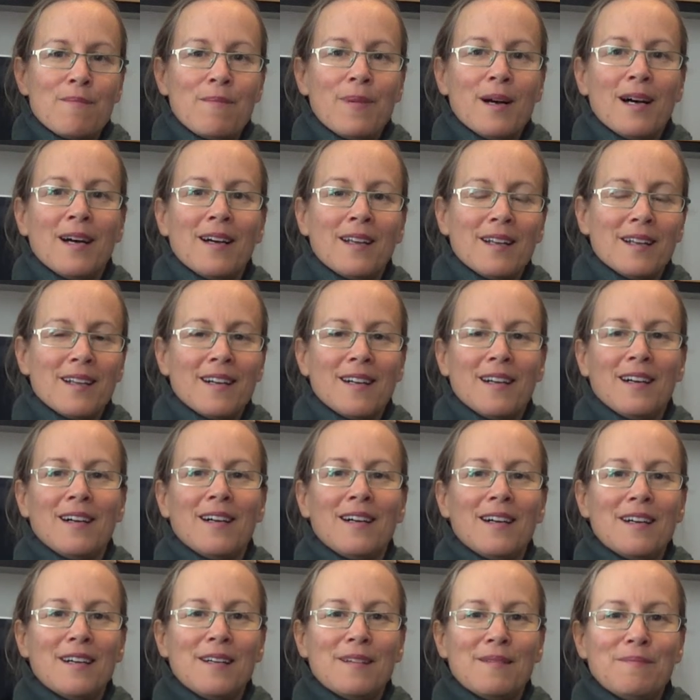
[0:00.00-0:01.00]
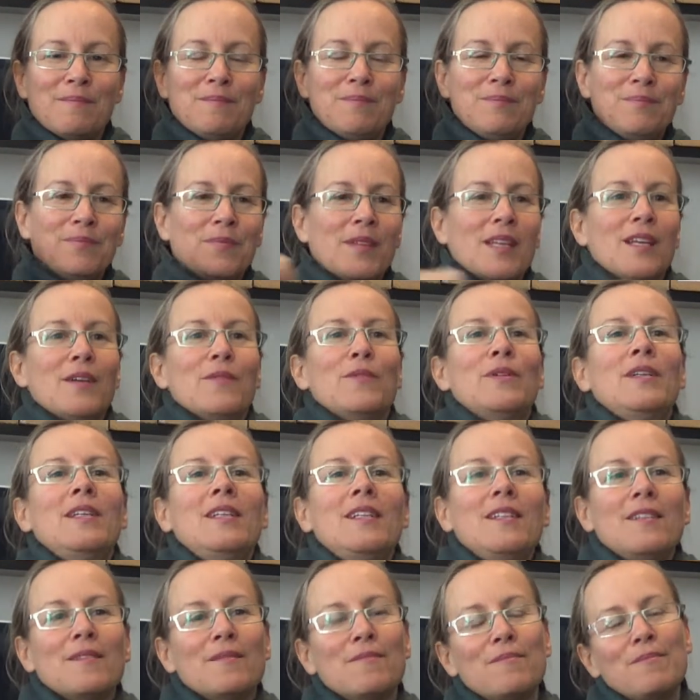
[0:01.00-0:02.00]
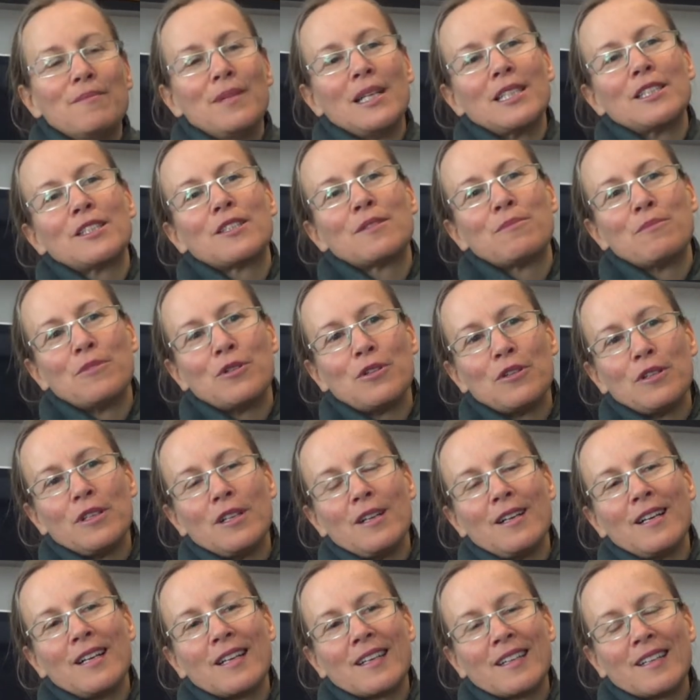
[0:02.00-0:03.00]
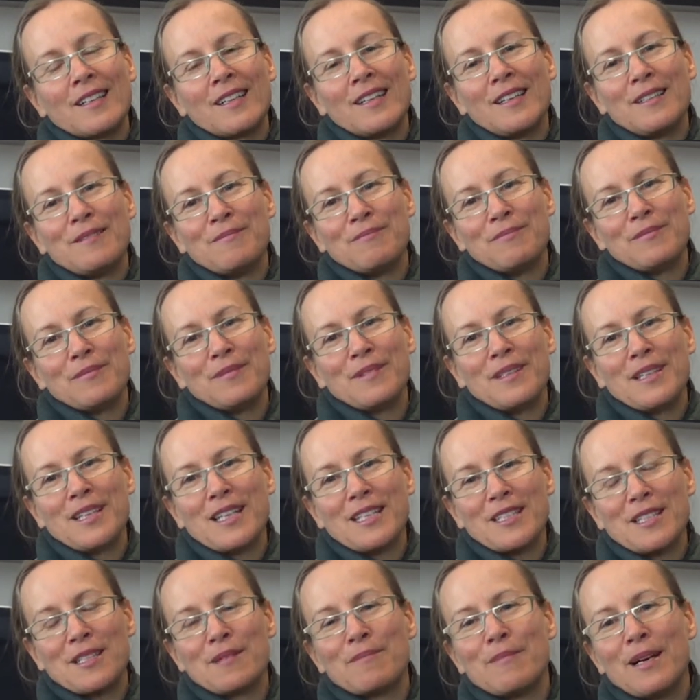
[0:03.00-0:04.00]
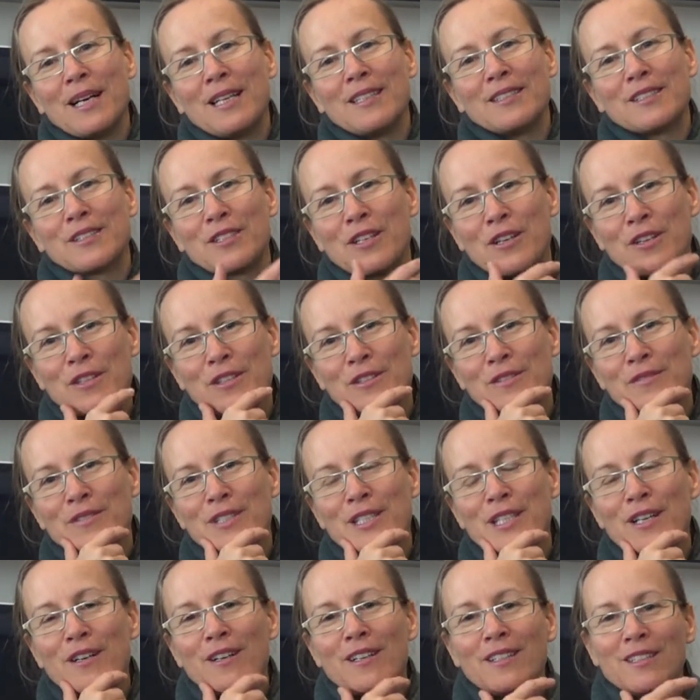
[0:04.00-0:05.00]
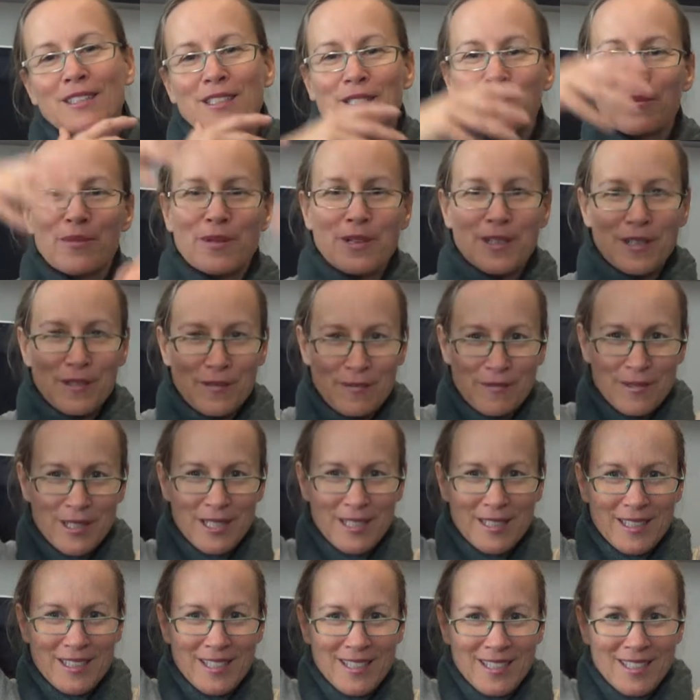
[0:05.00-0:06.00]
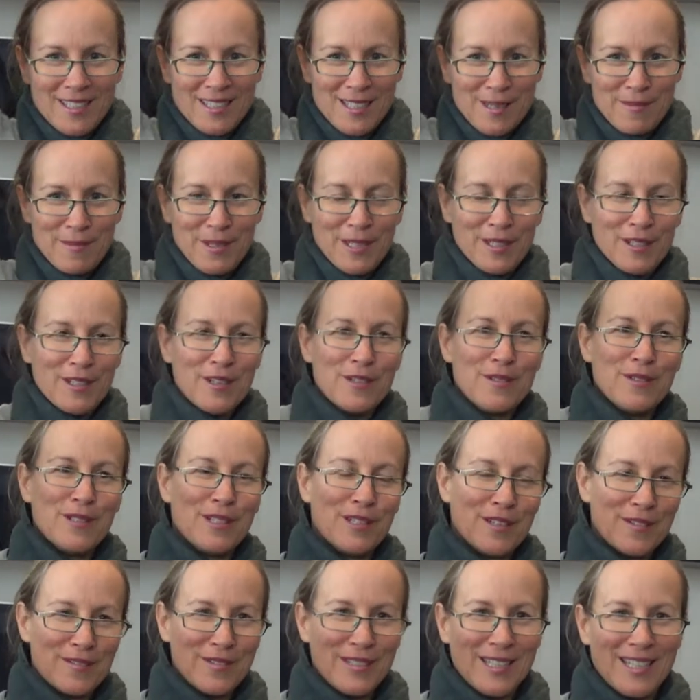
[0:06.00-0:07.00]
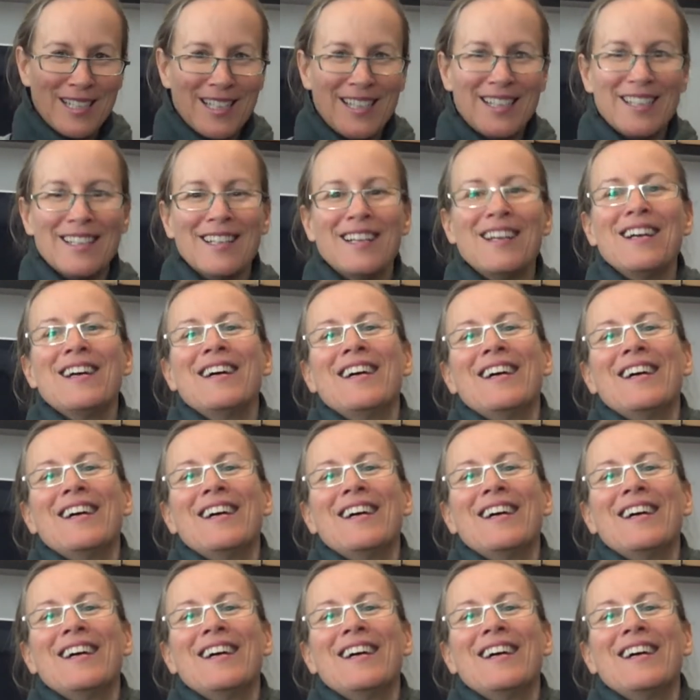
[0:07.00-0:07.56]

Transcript: but we need it much more like Get Smart's cone of silence, where something lowers over your head.